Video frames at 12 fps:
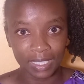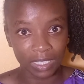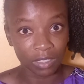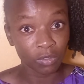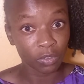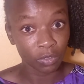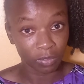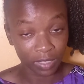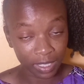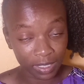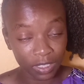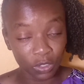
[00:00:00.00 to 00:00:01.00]
If you've
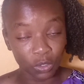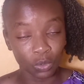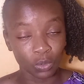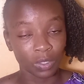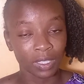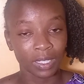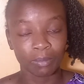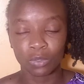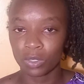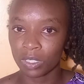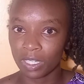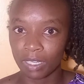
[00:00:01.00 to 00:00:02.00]
done it, you know what I'm
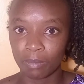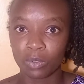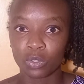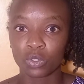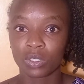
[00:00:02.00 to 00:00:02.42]
talking about.